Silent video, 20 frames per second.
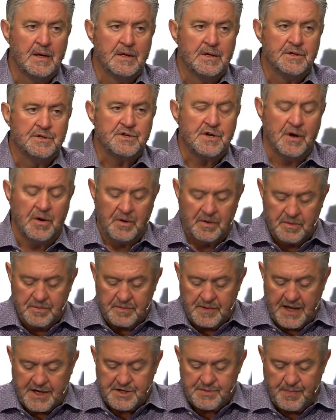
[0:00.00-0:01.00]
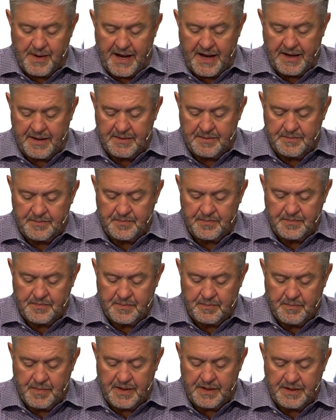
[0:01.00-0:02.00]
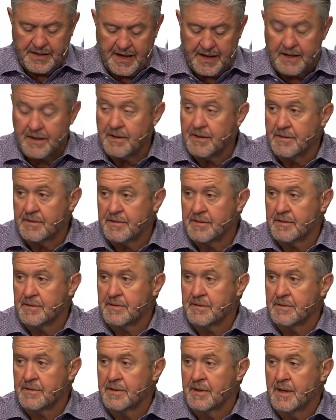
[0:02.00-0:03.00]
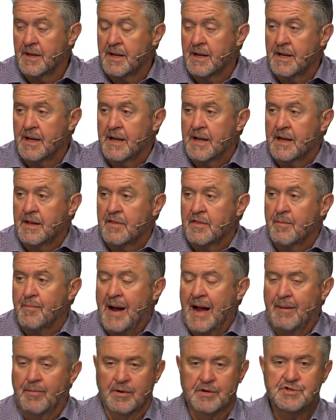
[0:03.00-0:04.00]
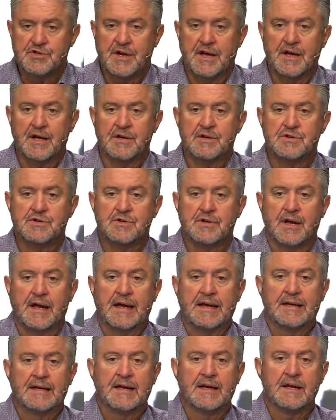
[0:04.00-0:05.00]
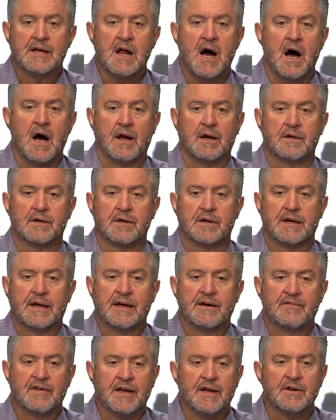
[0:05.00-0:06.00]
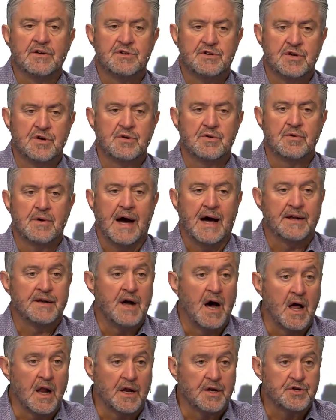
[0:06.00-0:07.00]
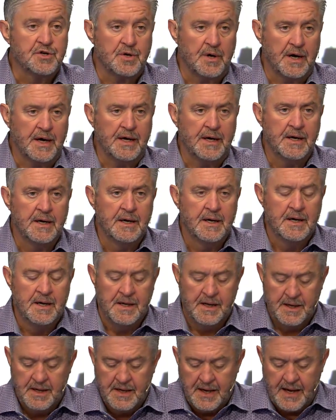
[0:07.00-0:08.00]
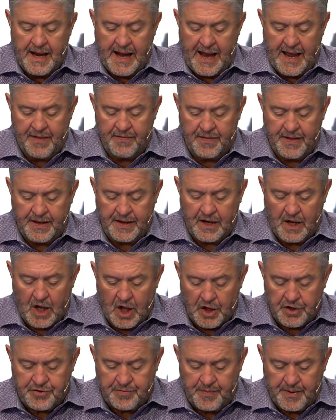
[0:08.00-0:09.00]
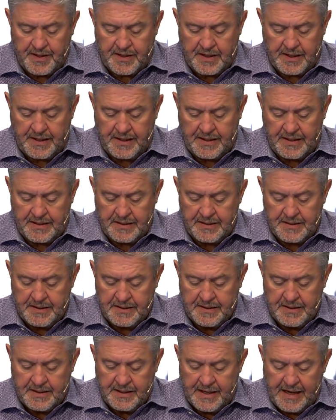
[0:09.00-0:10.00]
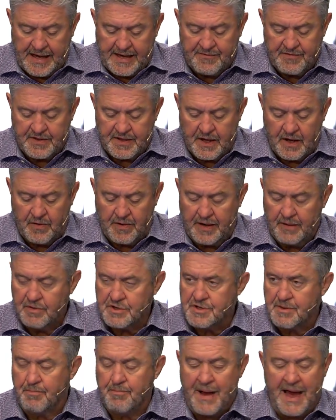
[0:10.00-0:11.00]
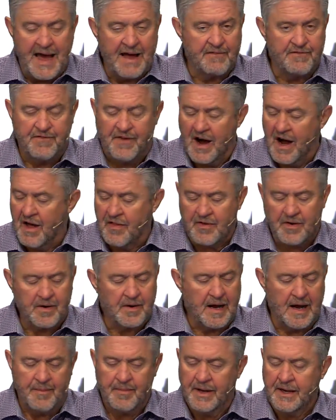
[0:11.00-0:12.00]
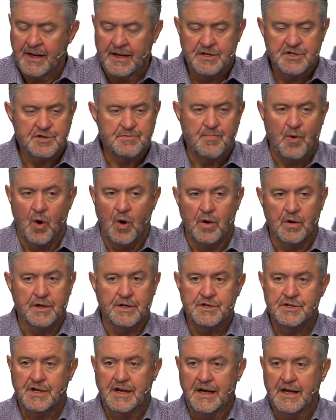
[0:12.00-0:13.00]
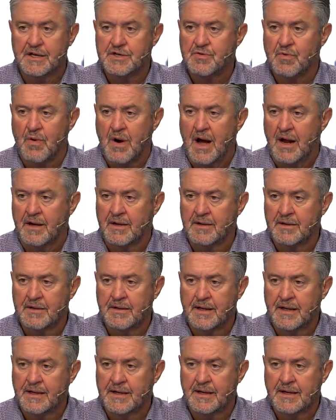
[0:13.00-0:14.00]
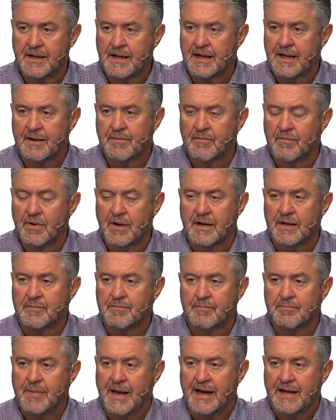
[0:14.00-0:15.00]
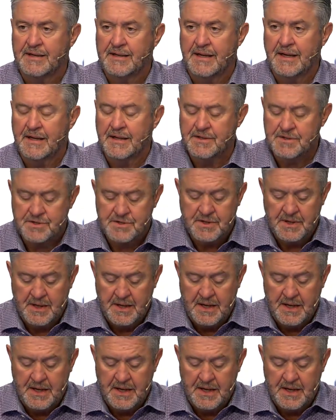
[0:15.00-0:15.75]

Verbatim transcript: So that's bad. But yet the Bible says he did not give in to idolatry, and that ultimately, even though he was a bad father, I mean, he spoiled his kids rotten. He had really bad kids.